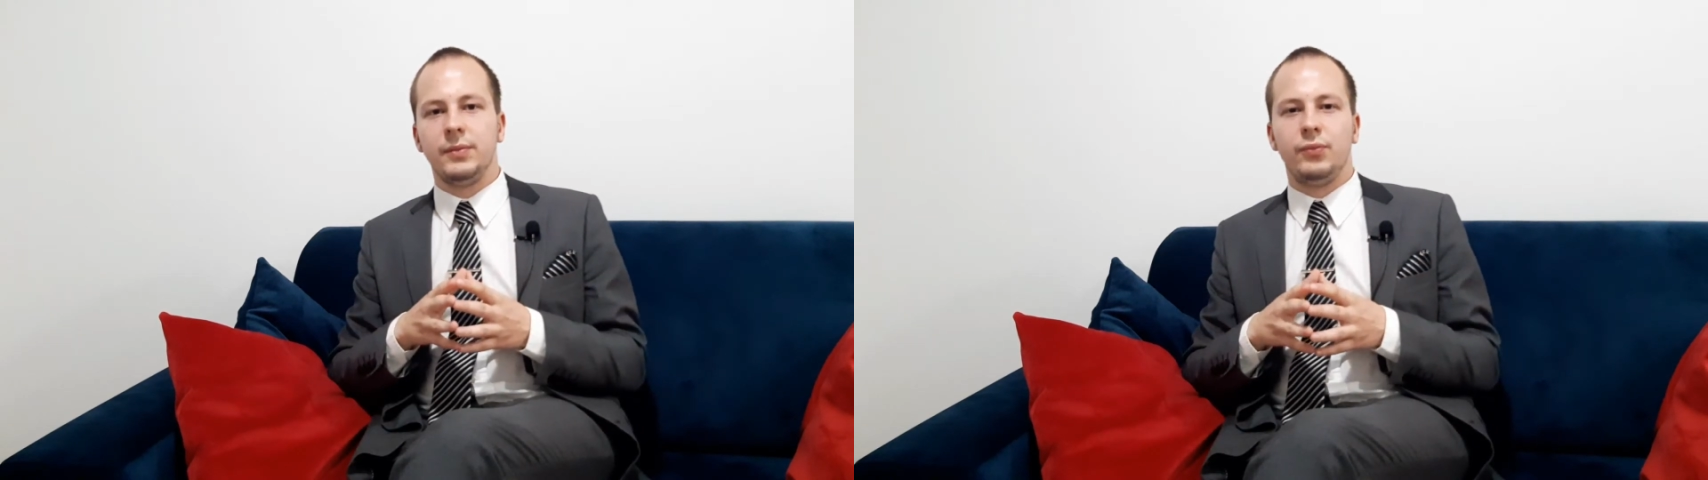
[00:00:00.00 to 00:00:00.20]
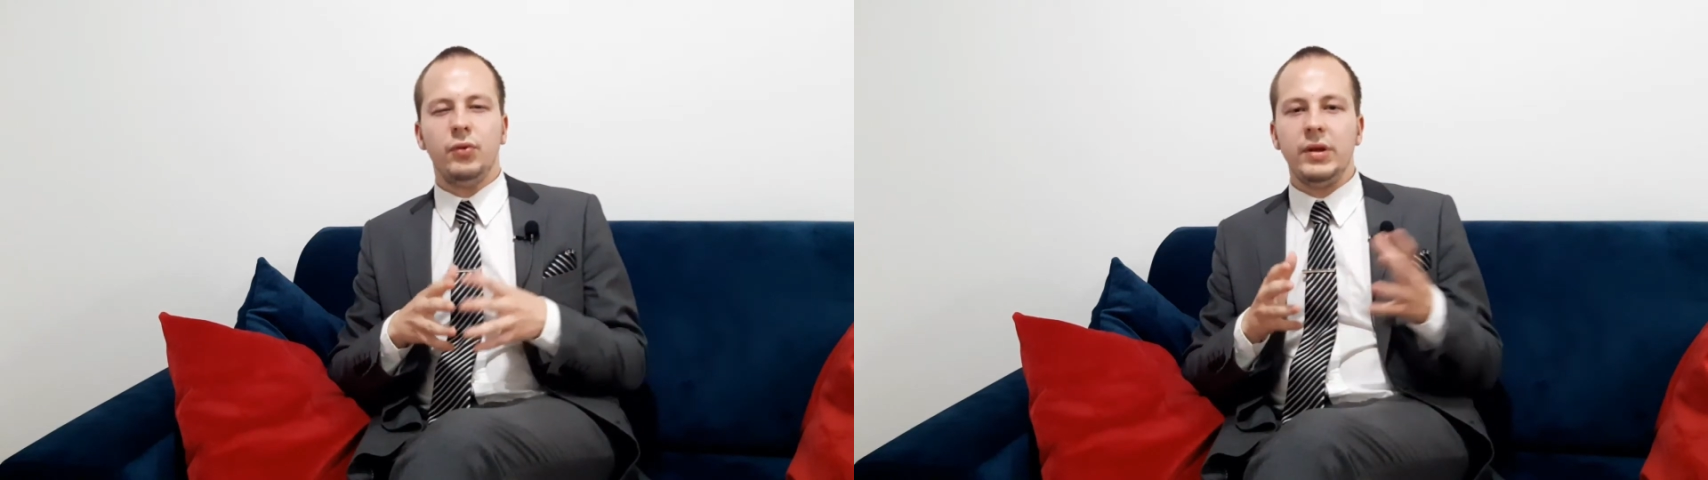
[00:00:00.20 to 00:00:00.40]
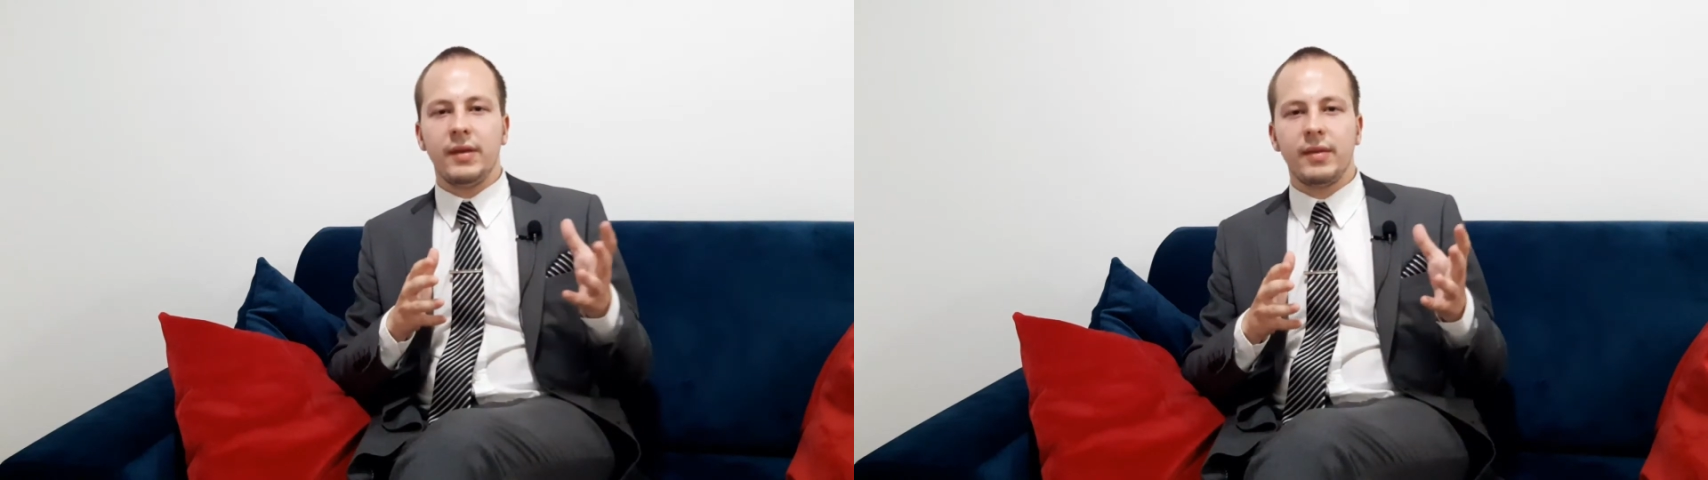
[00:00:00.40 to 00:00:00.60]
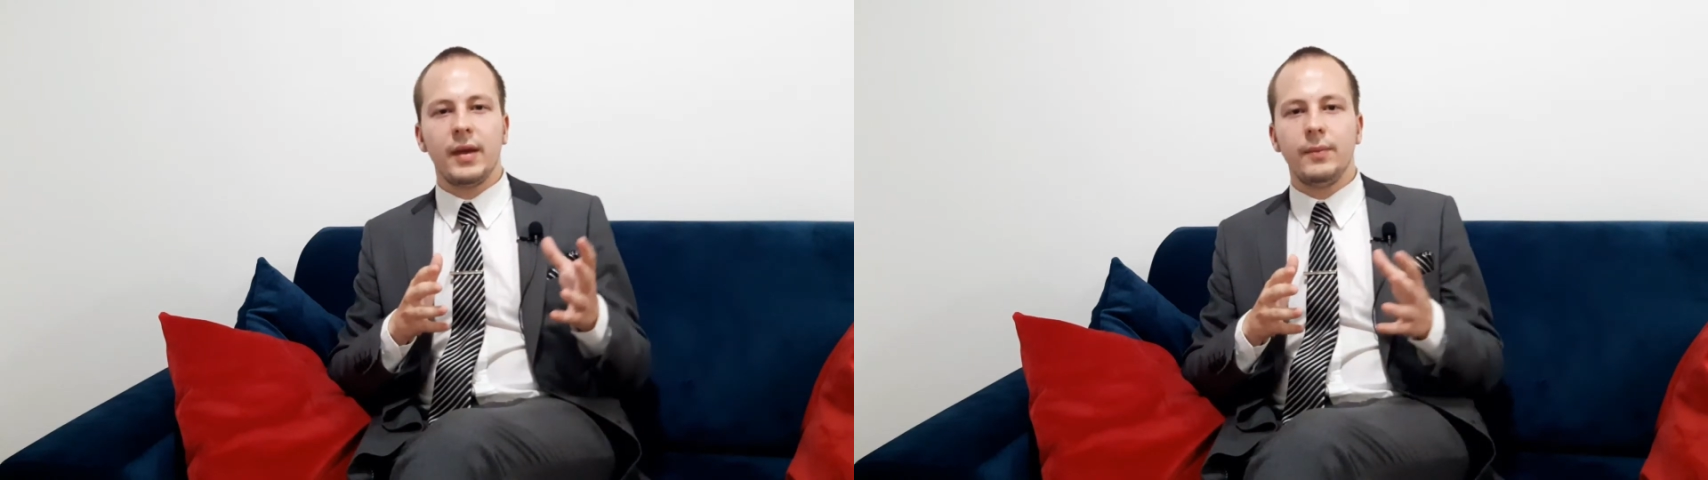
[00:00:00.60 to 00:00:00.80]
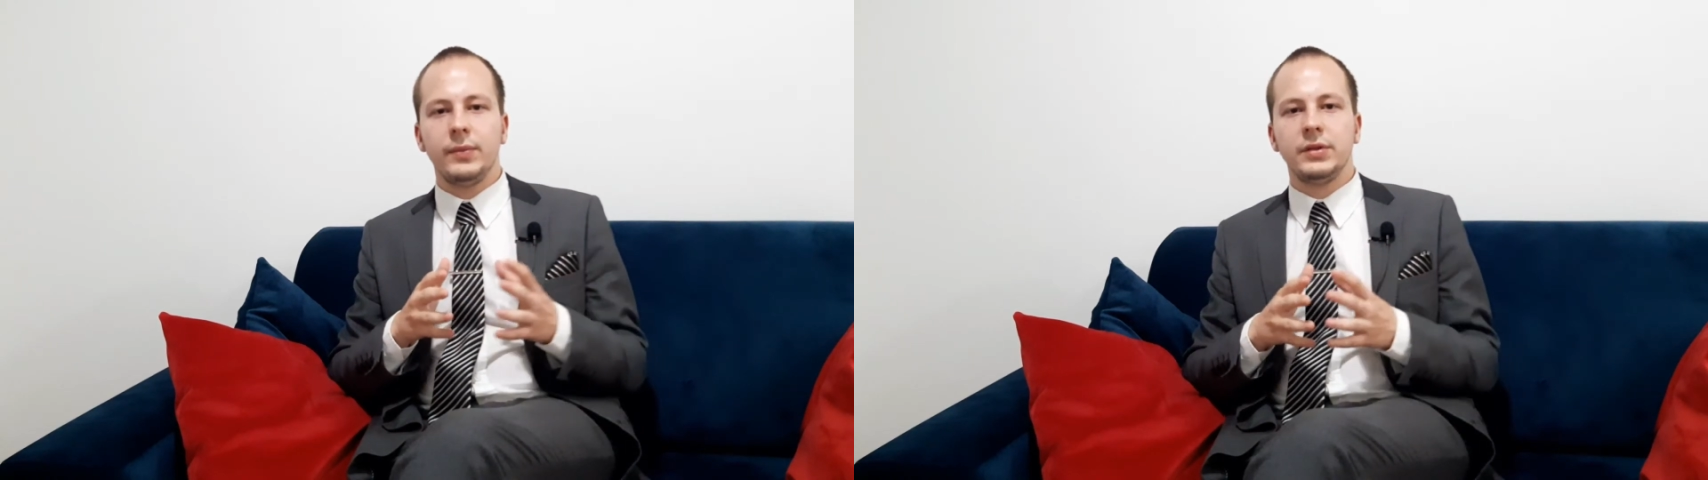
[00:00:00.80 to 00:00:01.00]

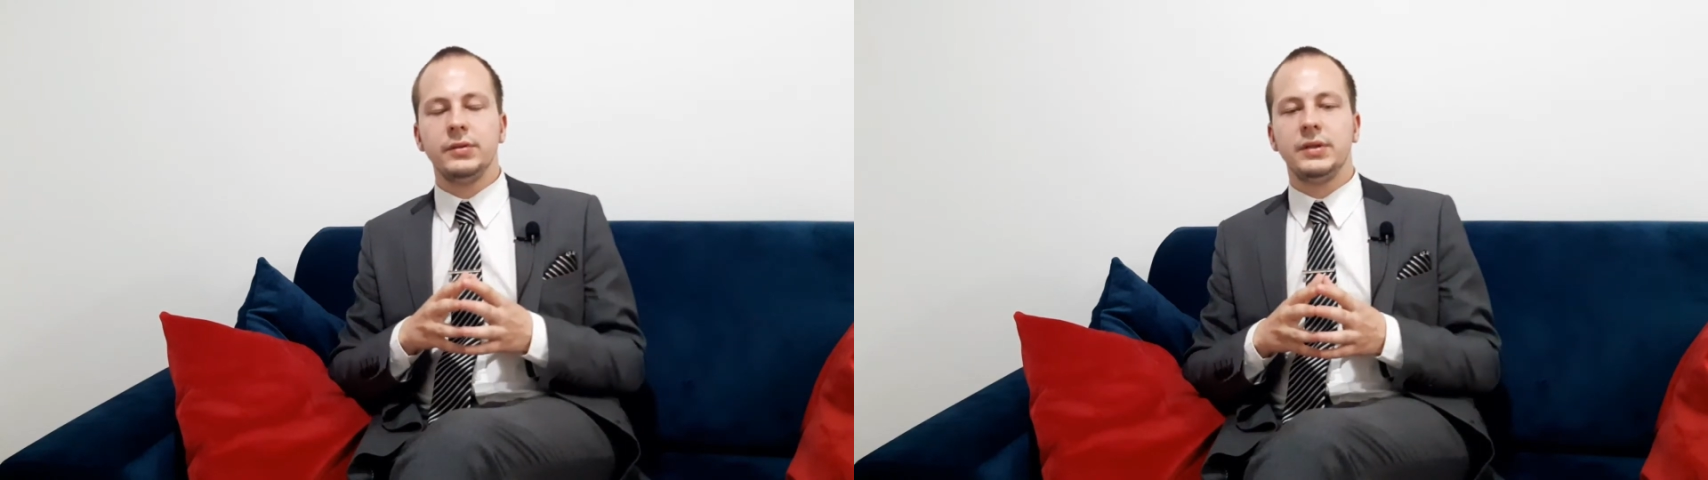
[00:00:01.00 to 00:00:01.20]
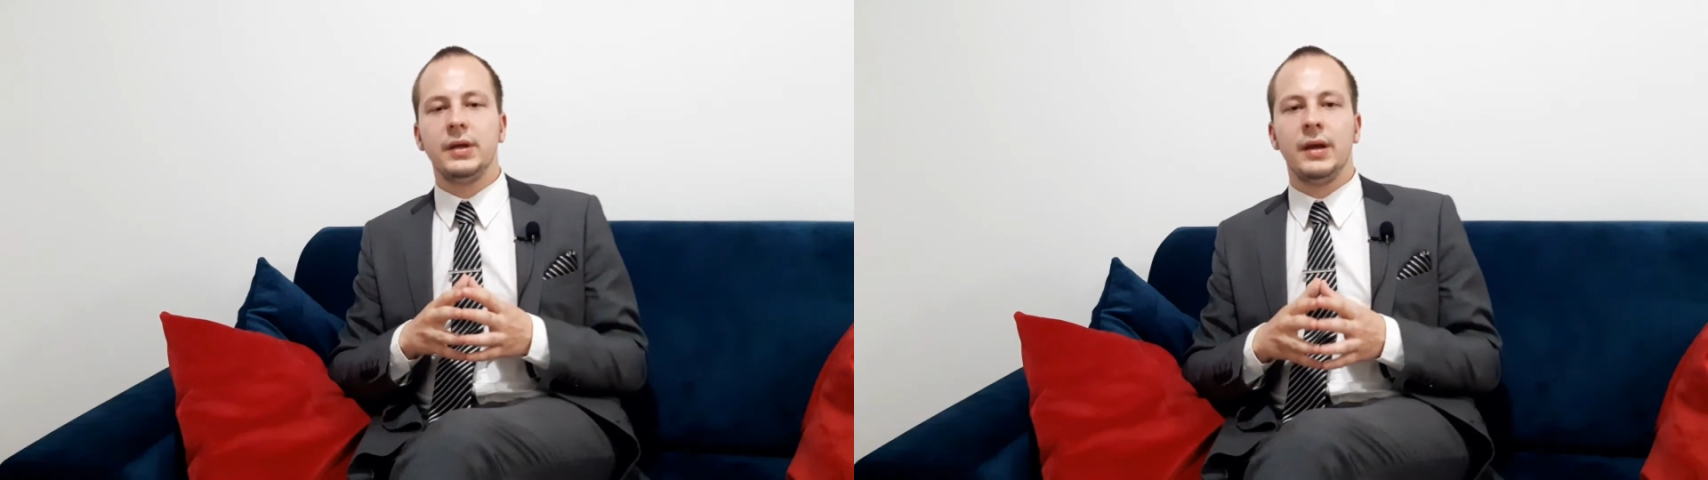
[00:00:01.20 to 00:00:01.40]
pre-assembled